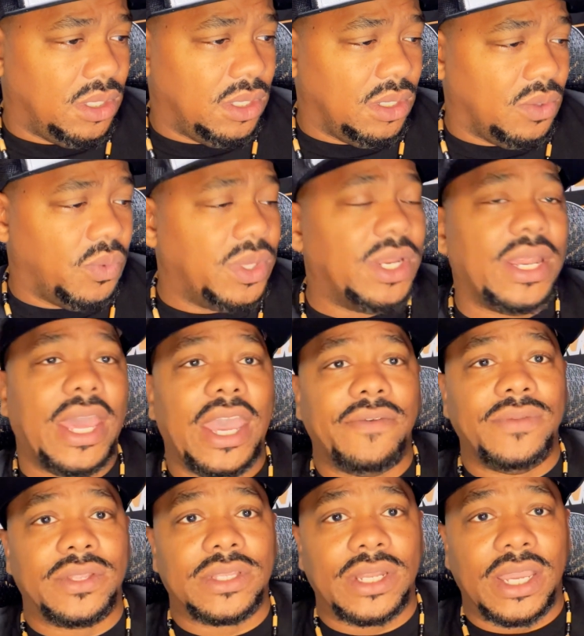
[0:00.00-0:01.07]
We didn't have
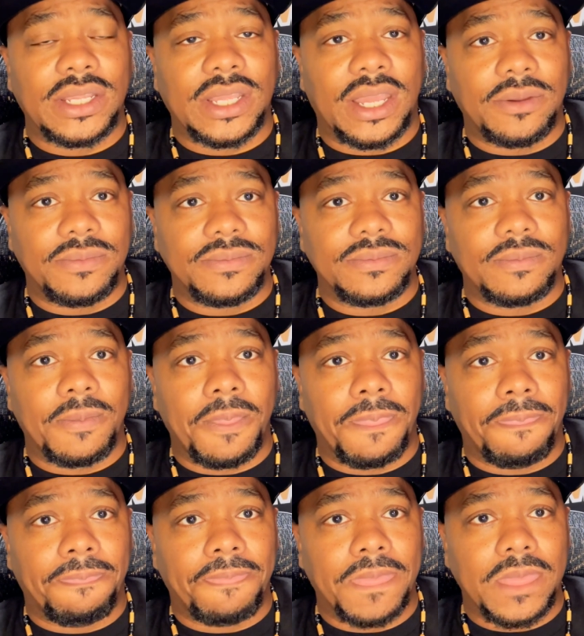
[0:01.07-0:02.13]
nothing like that
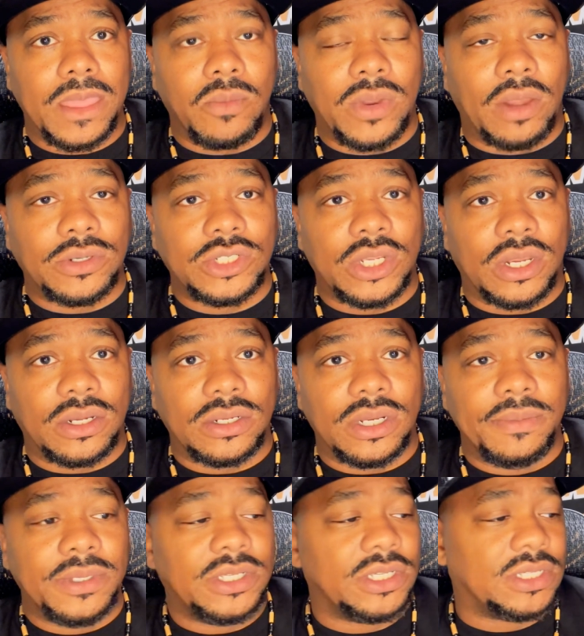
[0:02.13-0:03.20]
when I was young. Let
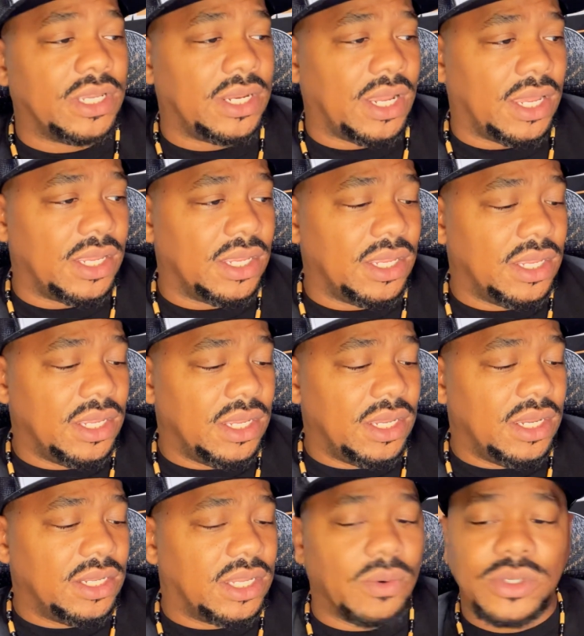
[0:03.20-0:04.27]
me just say that.
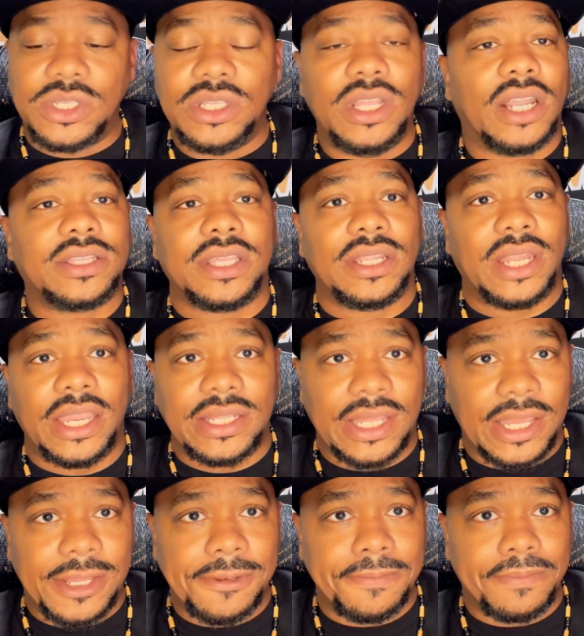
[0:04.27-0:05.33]
There was nothing like that.